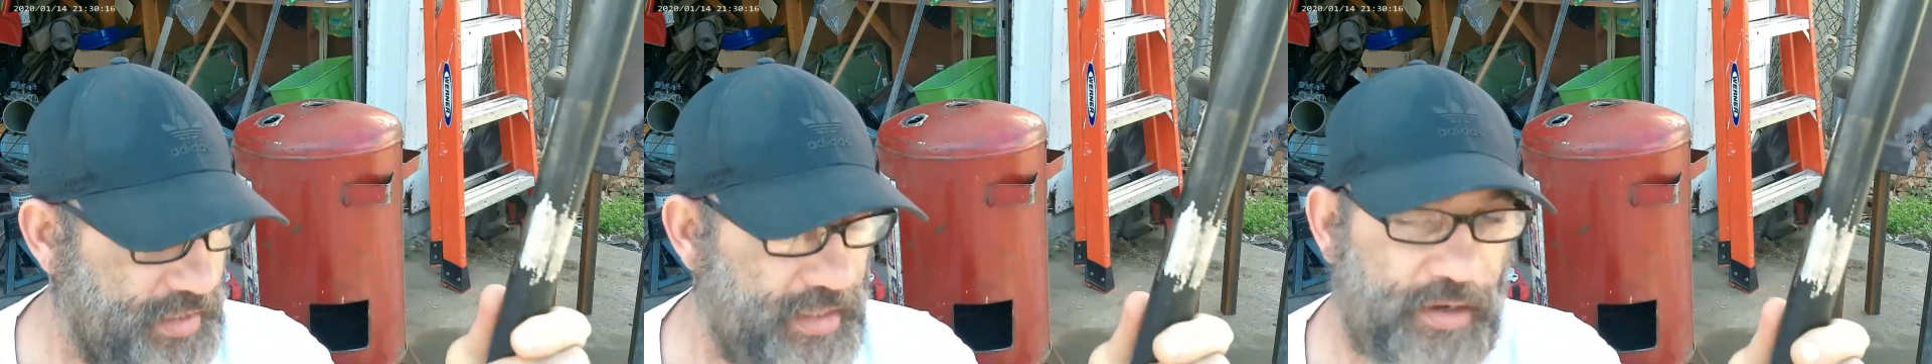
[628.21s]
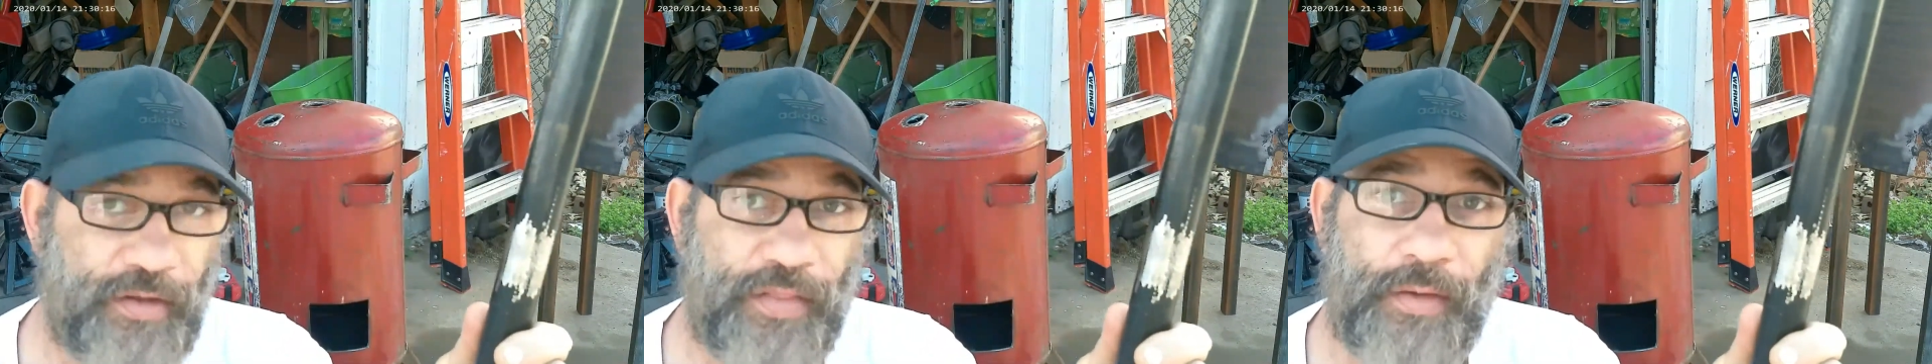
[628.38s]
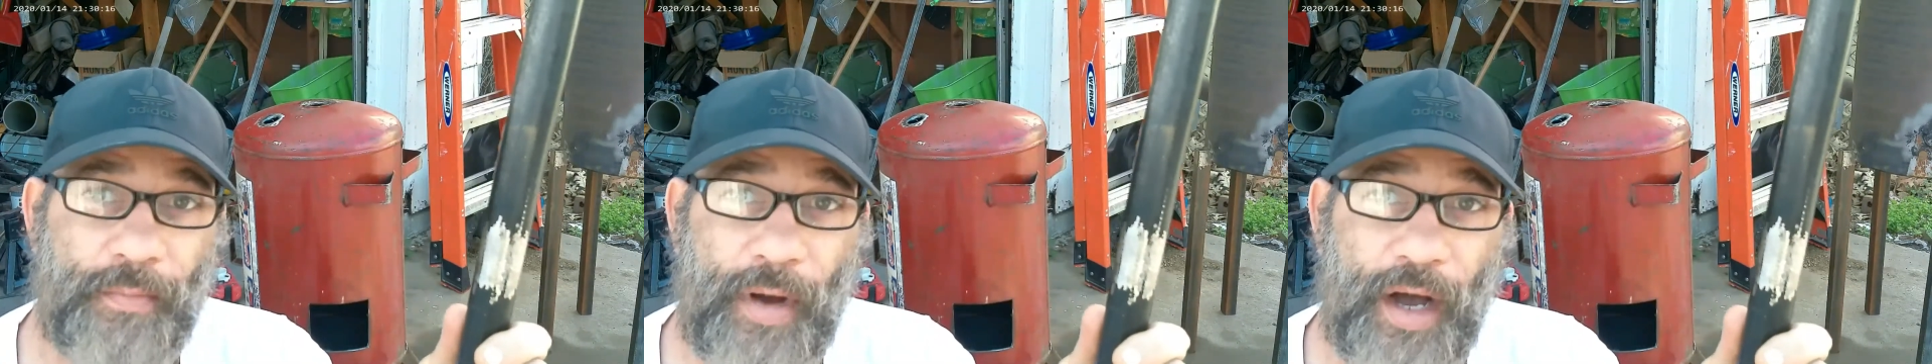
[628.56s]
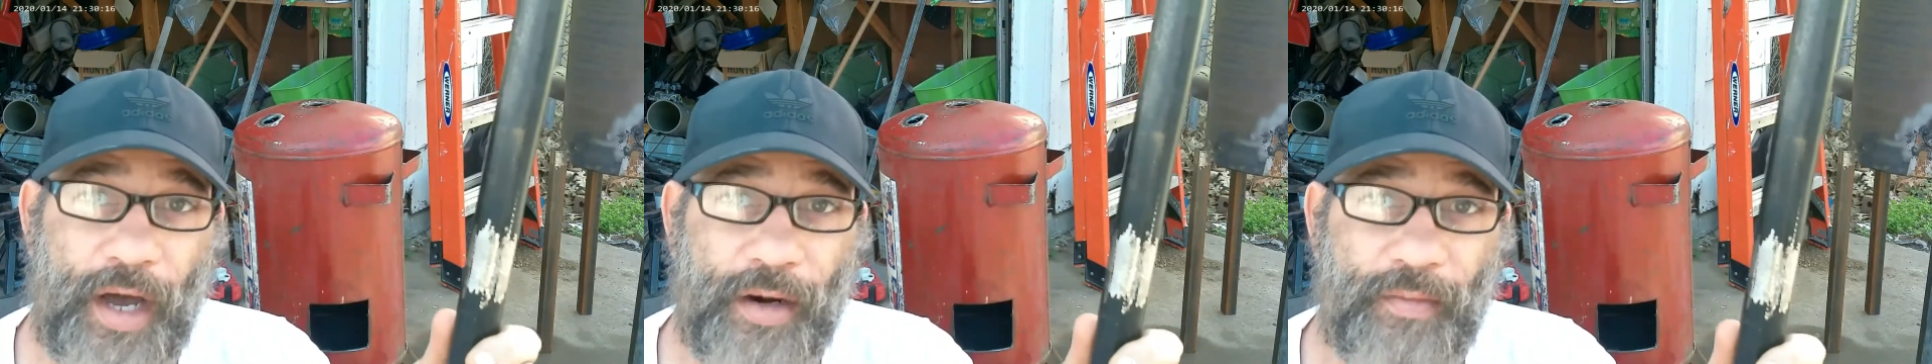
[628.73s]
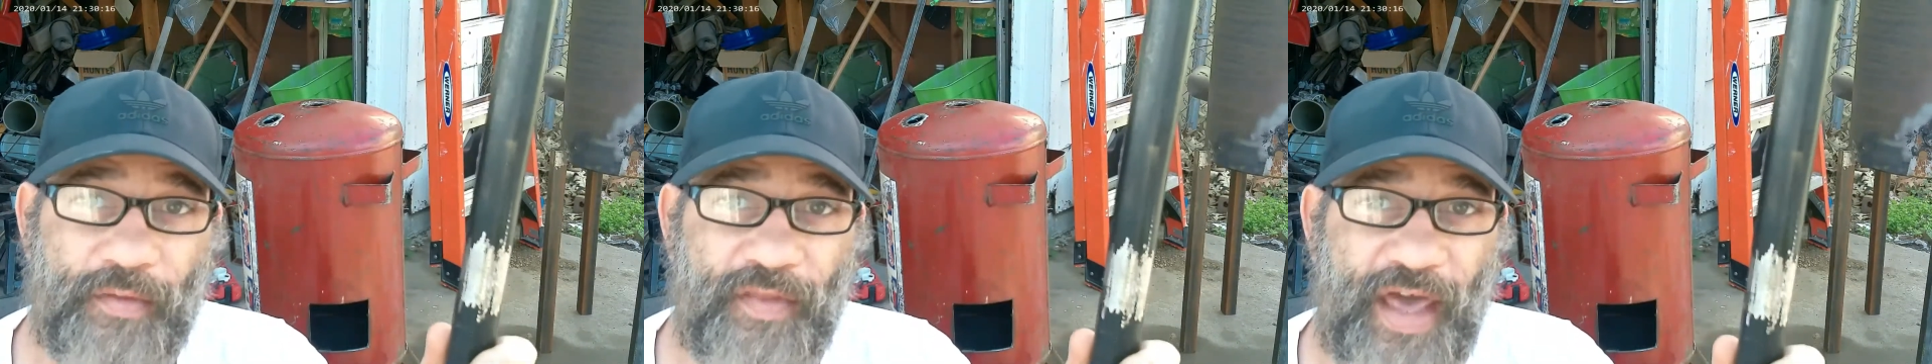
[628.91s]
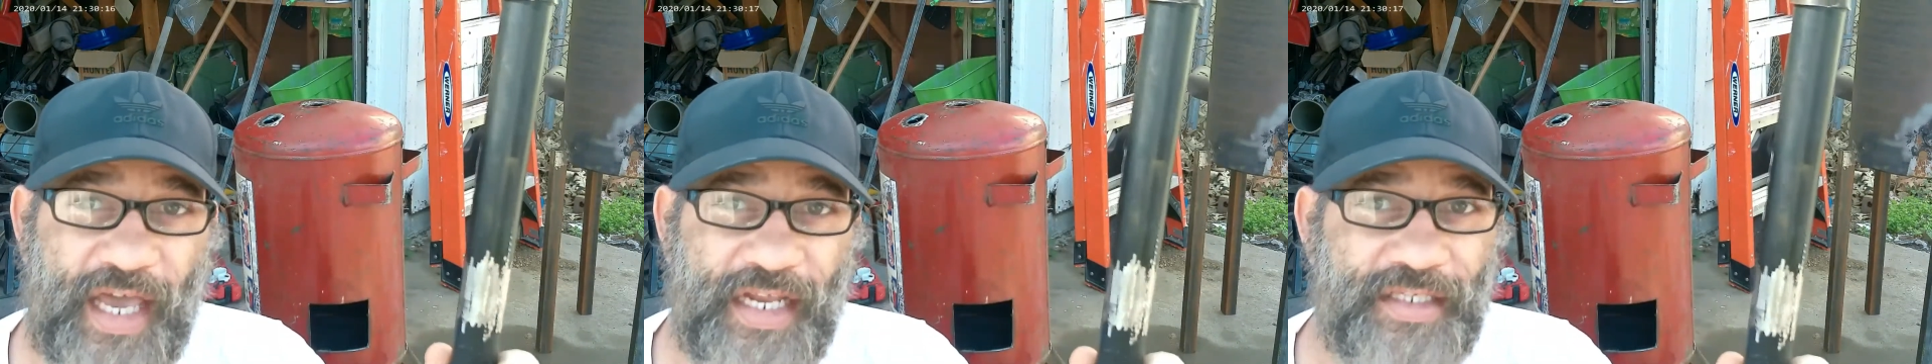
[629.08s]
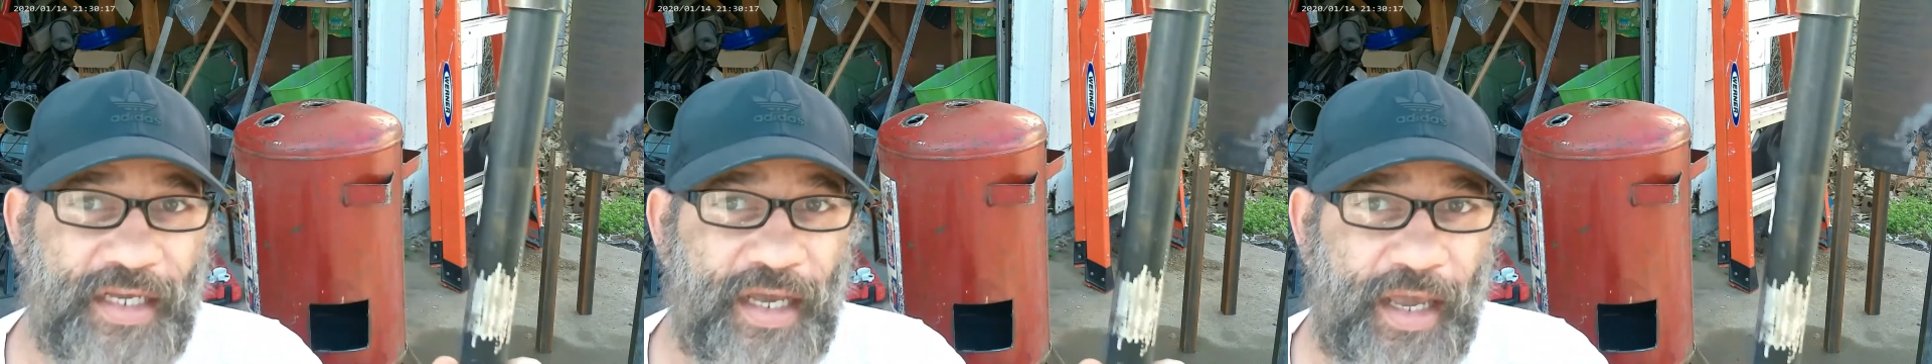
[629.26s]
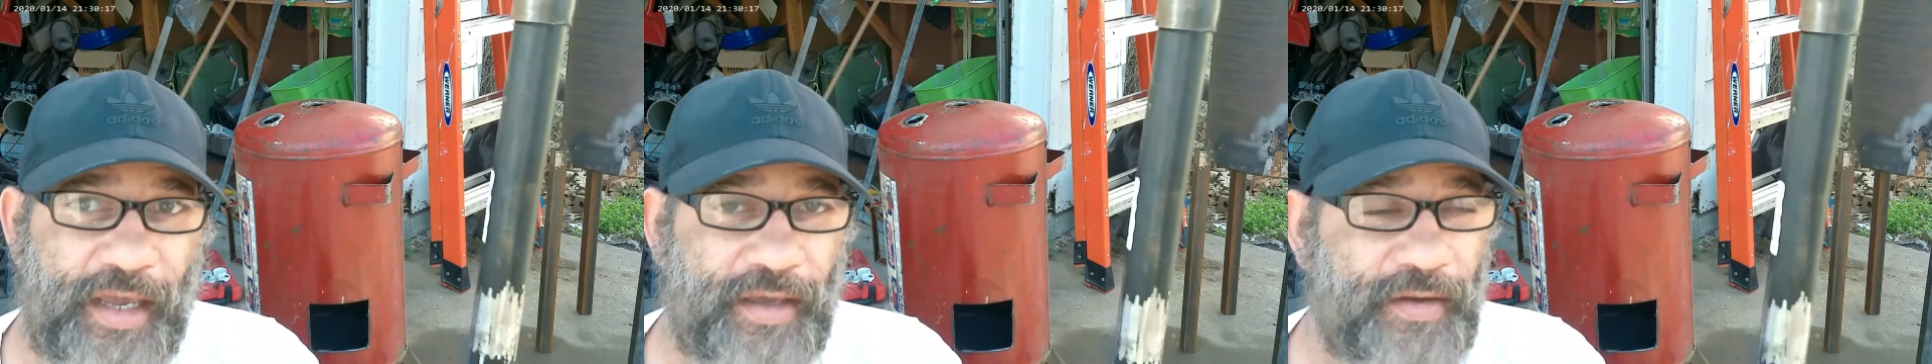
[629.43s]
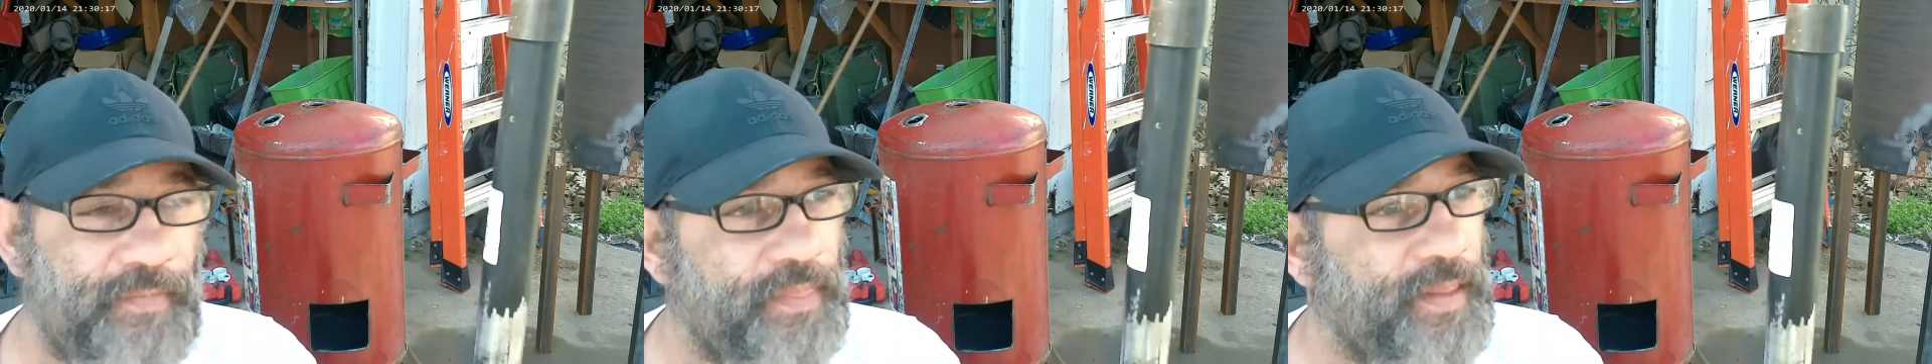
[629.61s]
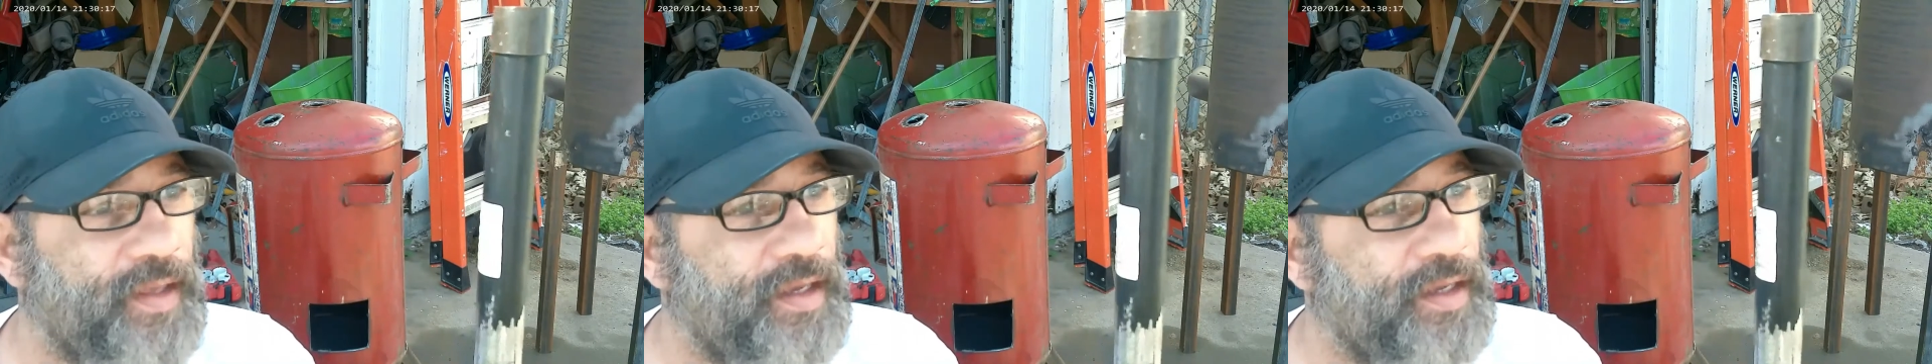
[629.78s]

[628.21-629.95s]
near the bottom of that tank